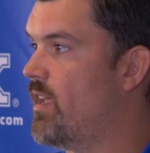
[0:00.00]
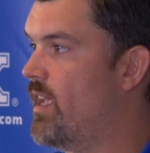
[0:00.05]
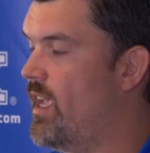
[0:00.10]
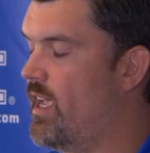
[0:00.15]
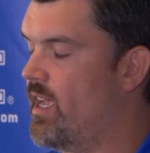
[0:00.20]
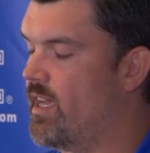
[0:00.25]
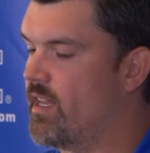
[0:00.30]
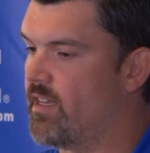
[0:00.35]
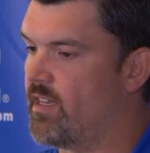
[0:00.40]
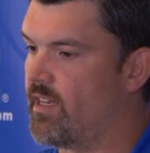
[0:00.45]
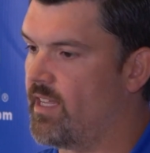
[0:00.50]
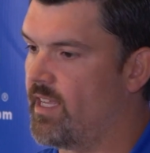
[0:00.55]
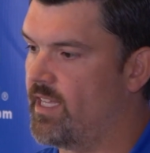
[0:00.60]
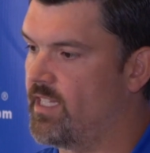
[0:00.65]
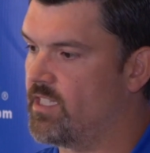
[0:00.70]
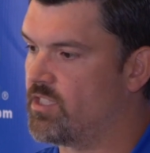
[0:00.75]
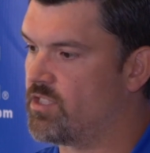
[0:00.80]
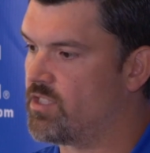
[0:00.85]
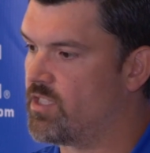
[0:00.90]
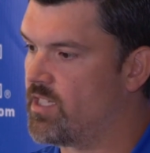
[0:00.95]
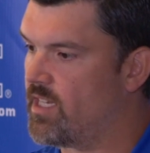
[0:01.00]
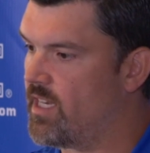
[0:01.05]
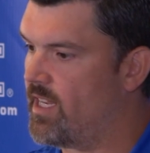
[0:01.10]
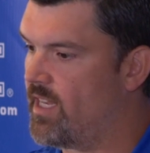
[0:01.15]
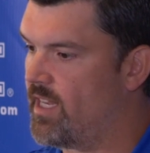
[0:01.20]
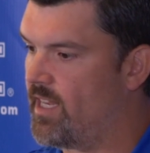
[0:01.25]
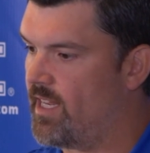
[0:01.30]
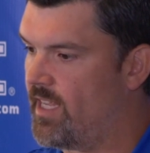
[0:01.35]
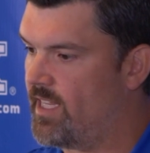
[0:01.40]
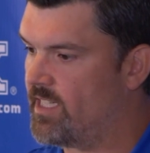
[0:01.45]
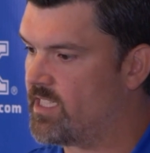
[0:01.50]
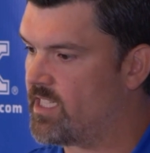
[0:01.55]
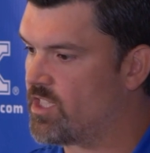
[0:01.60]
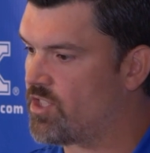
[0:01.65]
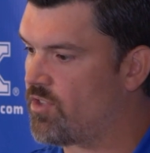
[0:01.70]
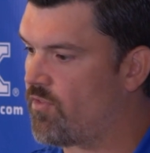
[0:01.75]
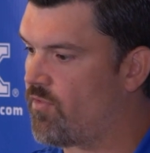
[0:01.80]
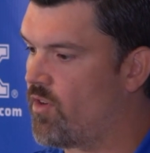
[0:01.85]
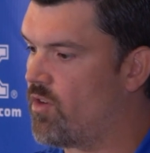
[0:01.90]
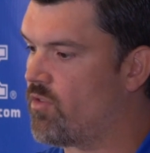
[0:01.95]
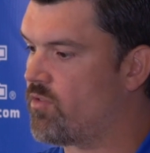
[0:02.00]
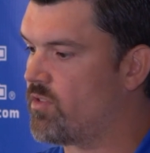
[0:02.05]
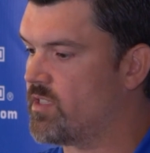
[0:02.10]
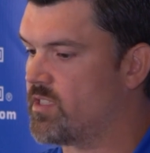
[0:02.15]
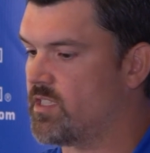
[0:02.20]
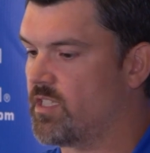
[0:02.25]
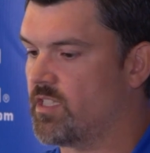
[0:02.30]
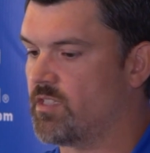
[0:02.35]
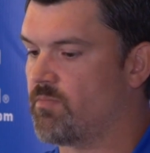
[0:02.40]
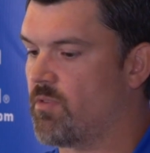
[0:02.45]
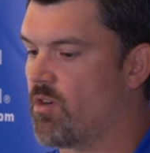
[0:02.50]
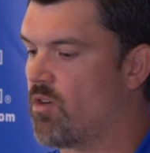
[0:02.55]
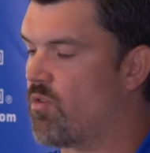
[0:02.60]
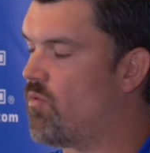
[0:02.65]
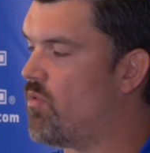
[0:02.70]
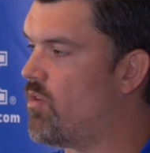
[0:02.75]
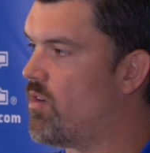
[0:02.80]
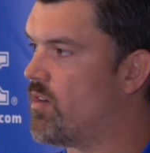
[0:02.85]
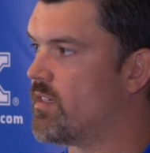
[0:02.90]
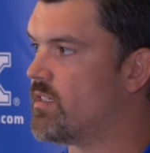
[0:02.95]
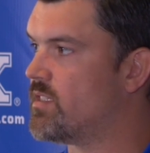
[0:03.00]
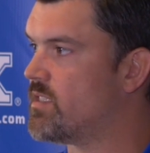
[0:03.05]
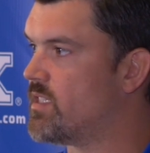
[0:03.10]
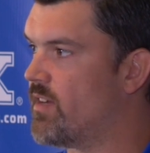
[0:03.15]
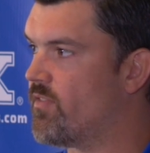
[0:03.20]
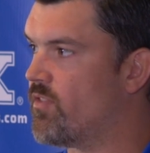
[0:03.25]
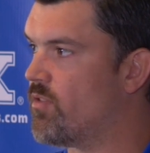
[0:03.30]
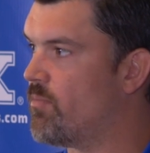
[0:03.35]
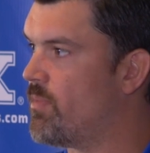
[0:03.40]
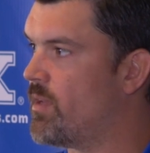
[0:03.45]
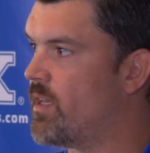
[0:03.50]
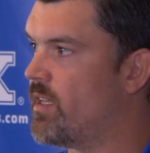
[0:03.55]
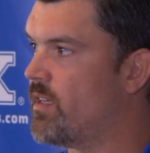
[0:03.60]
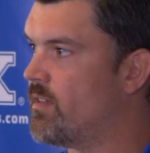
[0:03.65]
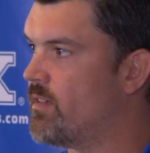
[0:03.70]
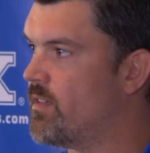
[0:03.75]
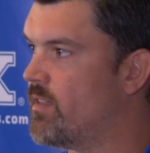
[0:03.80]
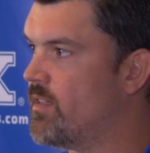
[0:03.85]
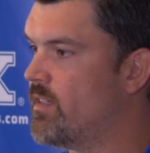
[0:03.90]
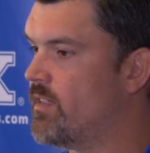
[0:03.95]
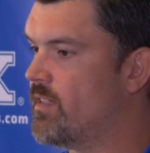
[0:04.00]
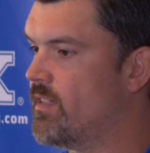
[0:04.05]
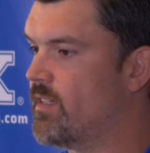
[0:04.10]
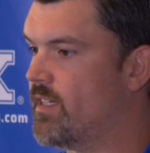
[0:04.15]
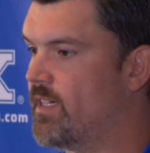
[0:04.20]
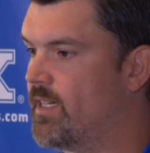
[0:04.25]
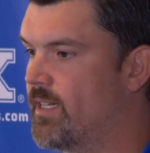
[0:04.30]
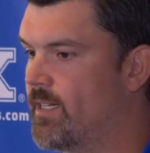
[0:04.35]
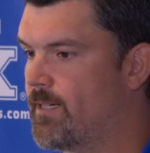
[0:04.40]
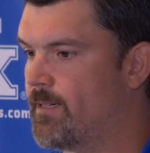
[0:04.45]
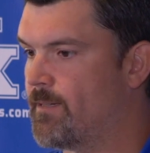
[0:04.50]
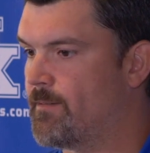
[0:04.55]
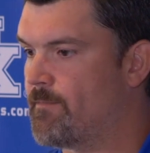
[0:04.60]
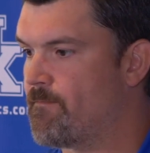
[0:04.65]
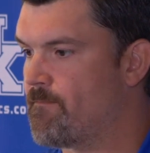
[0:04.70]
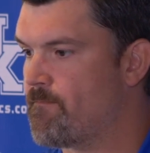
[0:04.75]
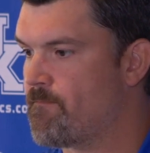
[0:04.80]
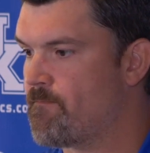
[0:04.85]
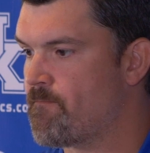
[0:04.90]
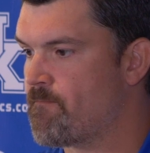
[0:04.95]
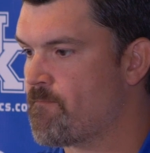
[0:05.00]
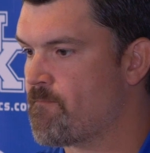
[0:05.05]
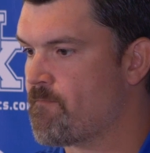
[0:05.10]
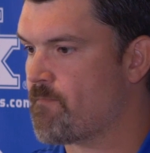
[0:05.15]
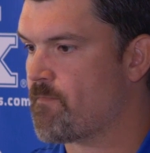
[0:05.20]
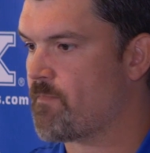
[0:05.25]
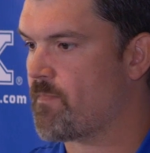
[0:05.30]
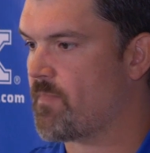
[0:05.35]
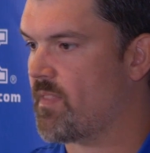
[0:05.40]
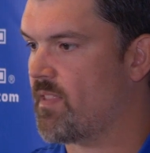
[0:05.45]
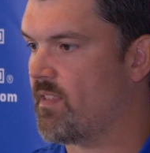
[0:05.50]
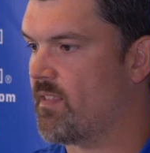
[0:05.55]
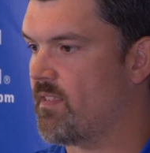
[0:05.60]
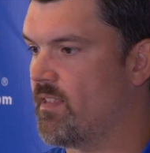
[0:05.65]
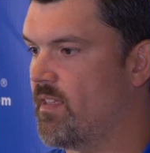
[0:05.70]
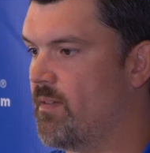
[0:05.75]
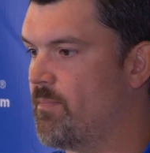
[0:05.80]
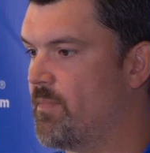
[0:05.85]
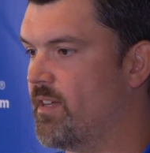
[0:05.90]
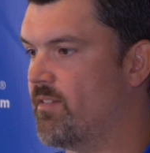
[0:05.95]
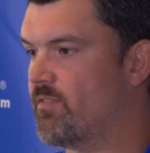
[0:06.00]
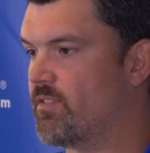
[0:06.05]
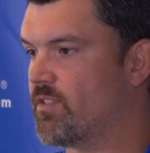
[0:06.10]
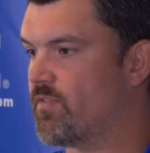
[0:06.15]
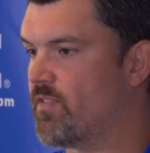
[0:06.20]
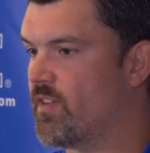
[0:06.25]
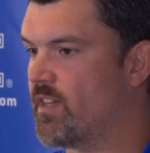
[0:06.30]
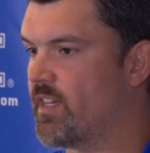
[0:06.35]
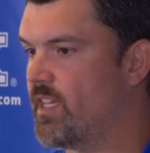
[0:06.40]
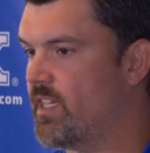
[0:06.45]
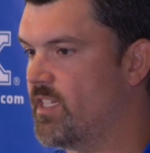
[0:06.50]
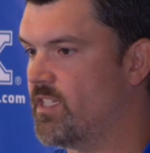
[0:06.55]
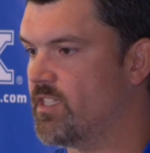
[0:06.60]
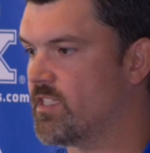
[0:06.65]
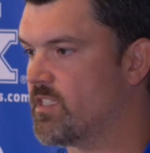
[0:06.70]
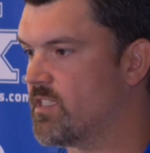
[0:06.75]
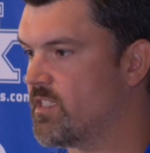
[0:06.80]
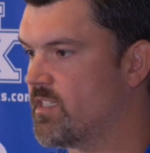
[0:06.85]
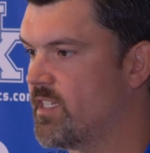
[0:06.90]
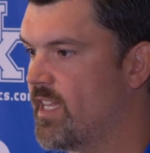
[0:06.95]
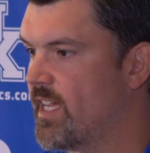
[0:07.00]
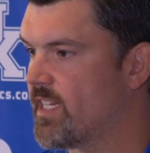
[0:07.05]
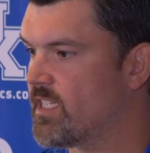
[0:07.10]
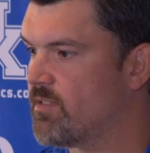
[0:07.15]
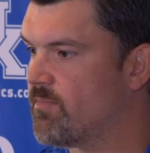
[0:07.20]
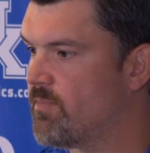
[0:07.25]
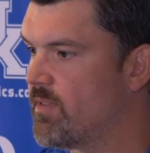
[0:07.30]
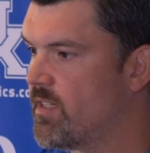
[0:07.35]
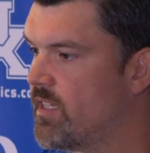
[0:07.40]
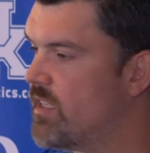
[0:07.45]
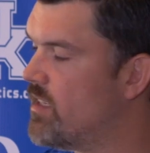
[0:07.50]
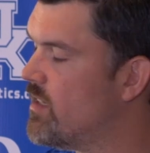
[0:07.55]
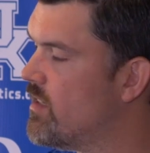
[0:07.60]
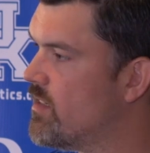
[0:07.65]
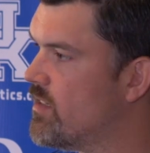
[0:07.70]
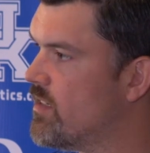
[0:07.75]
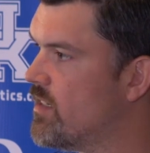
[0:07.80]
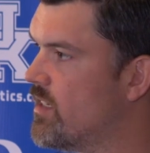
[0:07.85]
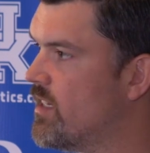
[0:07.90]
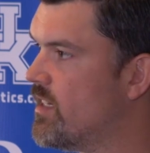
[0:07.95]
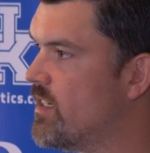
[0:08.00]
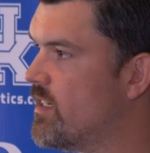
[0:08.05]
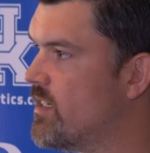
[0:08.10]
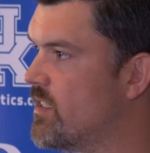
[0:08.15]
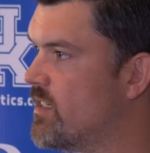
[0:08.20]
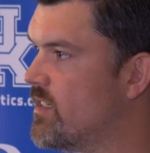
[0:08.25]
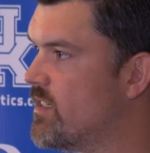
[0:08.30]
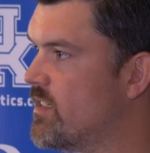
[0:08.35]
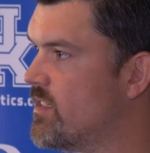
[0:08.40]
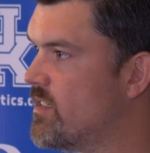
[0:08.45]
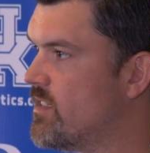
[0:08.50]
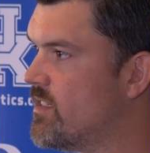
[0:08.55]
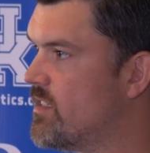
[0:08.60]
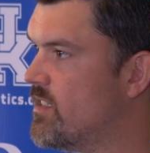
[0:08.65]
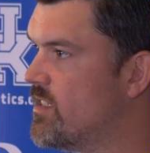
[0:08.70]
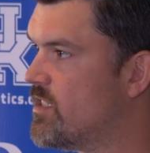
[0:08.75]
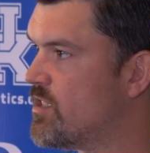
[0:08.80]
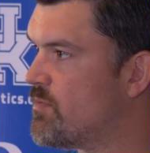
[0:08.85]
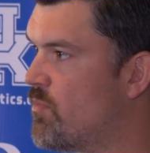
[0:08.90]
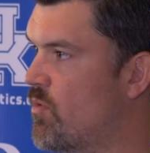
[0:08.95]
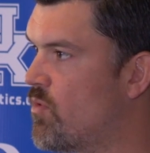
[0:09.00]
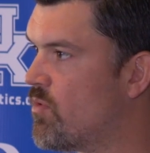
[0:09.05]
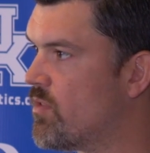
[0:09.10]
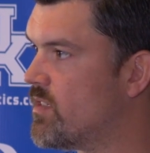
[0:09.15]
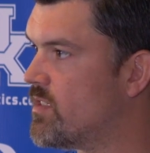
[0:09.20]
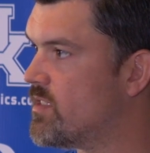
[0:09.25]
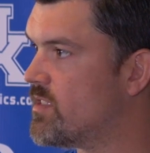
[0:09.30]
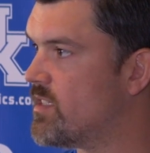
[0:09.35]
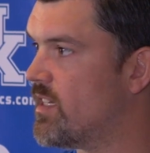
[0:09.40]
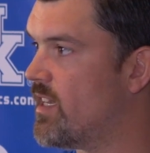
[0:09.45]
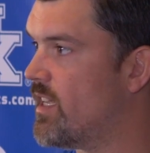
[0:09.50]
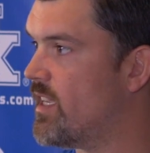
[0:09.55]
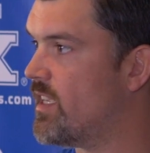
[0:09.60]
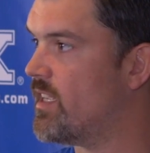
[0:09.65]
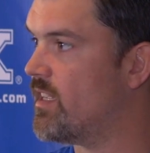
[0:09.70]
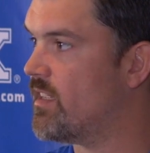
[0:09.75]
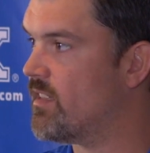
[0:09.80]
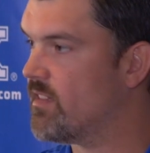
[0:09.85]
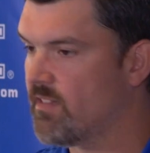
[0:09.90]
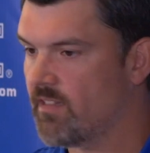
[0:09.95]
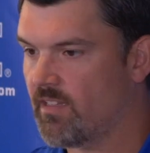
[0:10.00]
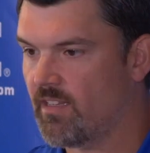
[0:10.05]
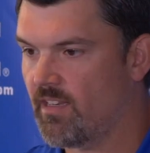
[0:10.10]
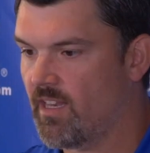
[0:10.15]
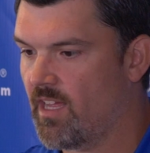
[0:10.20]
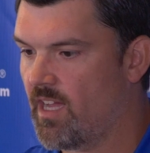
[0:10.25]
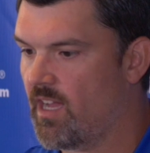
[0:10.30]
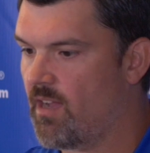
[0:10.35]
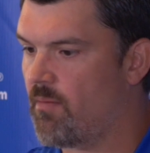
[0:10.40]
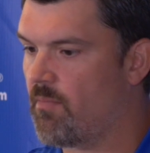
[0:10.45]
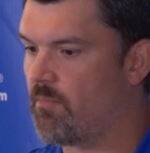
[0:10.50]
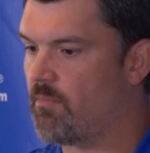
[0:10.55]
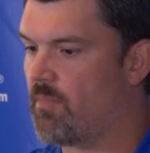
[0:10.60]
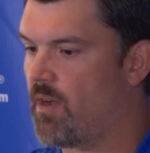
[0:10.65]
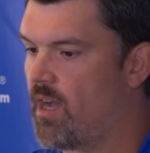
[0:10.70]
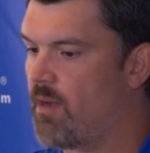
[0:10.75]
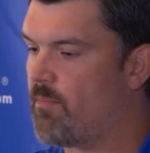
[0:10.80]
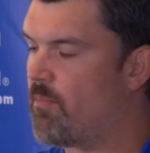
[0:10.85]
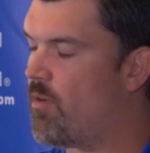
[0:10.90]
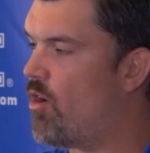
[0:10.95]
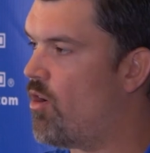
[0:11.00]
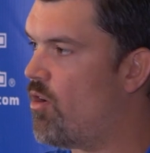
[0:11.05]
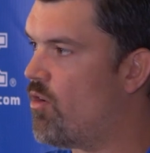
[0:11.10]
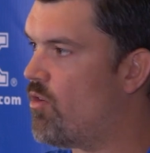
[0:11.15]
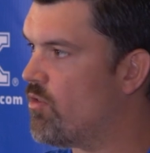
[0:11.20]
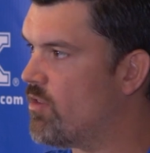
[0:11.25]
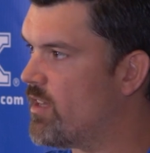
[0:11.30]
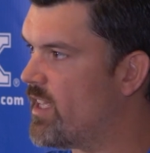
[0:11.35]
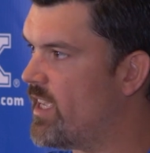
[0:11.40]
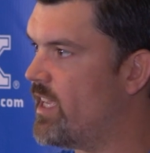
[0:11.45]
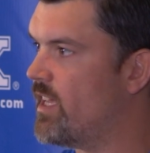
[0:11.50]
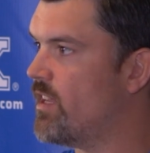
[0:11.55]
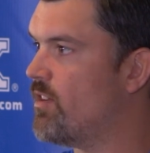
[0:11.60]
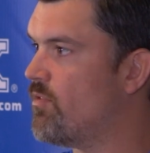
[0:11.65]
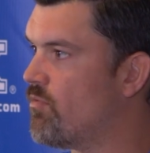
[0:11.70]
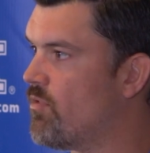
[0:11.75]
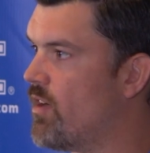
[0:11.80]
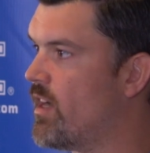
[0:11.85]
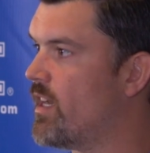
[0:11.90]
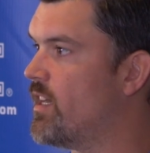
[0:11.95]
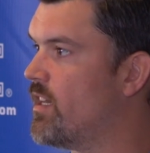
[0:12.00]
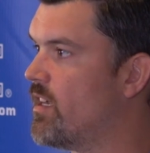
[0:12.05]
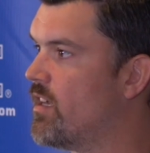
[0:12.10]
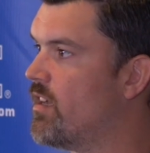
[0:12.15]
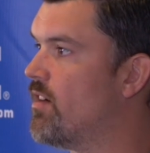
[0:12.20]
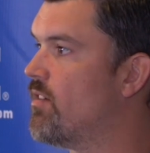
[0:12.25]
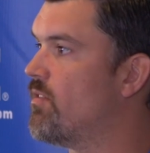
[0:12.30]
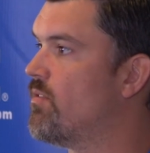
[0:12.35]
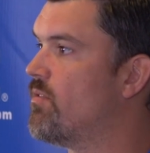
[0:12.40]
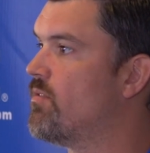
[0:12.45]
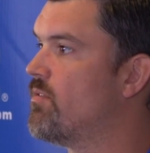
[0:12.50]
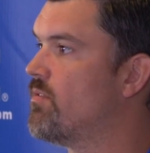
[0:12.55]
And he's as focused as Marquand has ever been. I mean, it was funny. He just texted me this morning, said, "Hey, I'm all in, ready to go."